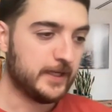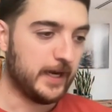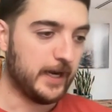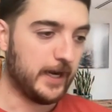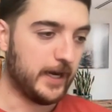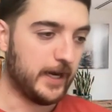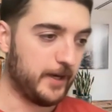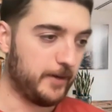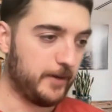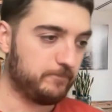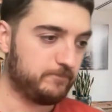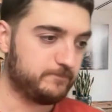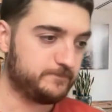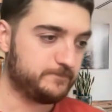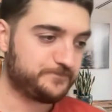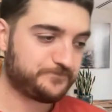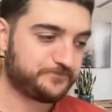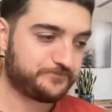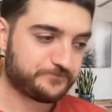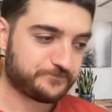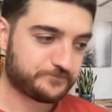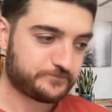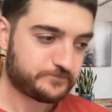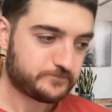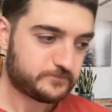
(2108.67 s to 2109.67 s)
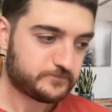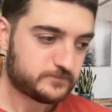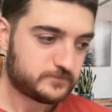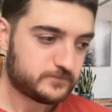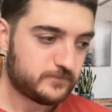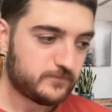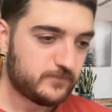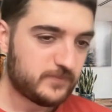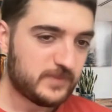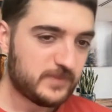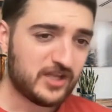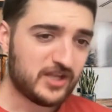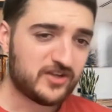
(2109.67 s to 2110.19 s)
Um,
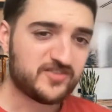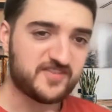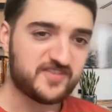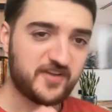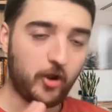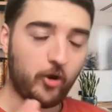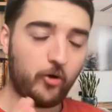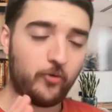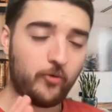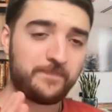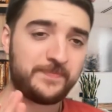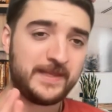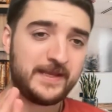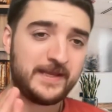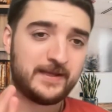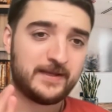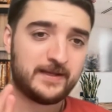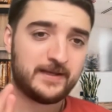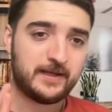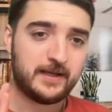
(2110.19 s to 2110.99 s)
so